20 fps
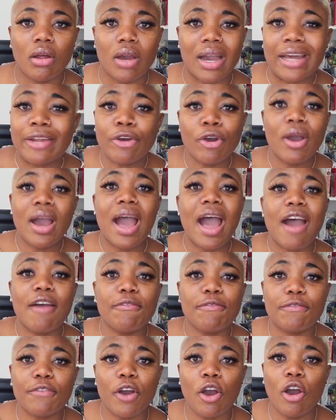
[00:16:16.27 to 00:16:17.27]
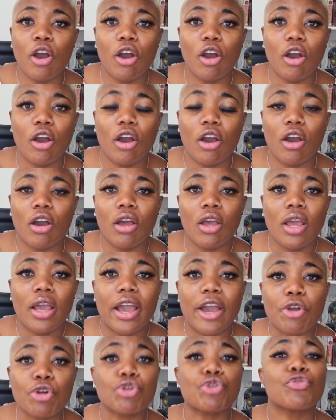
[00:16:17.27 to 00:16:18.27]
I don't have
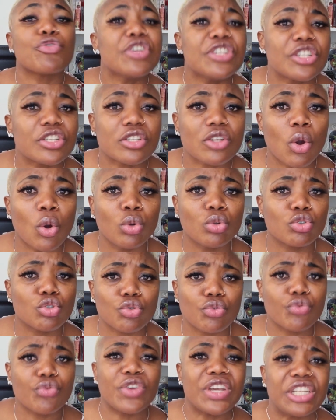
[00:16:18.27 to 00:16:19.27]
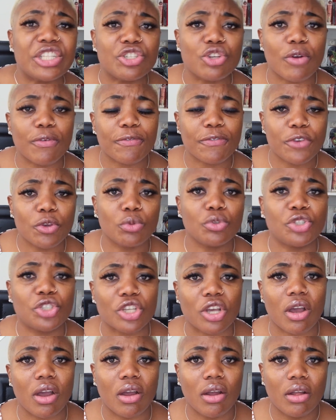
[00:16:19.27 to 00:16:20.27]
a crystal to read your
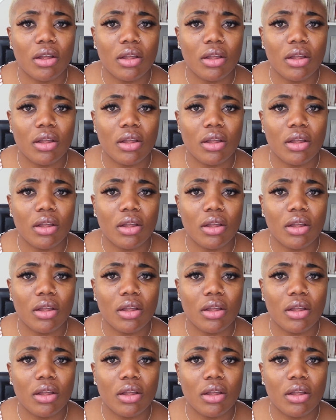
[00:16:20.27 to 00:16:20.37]
future.